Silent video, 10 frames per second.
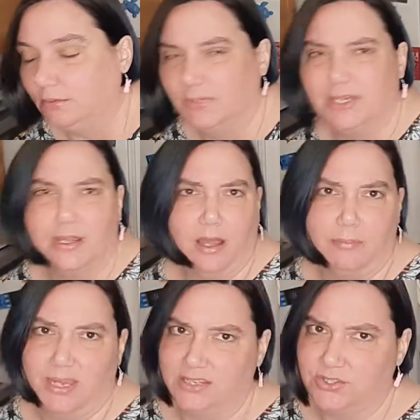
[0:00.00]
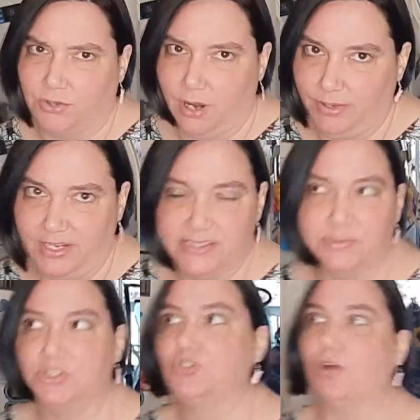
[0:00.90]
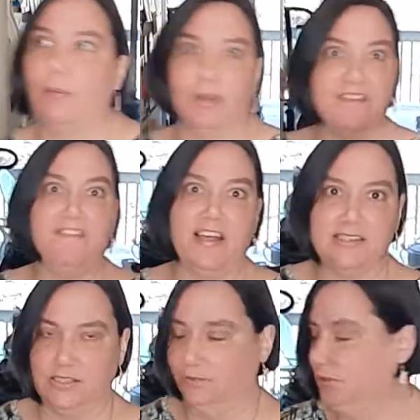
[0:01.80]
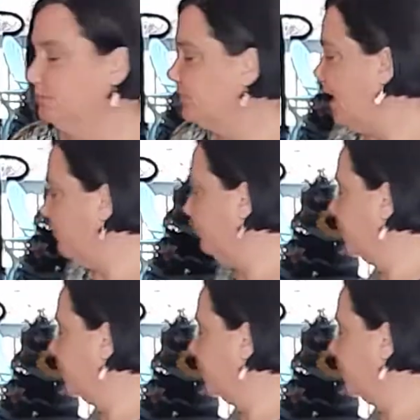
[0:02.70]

Yummy strawberries. It was a strawberry festival every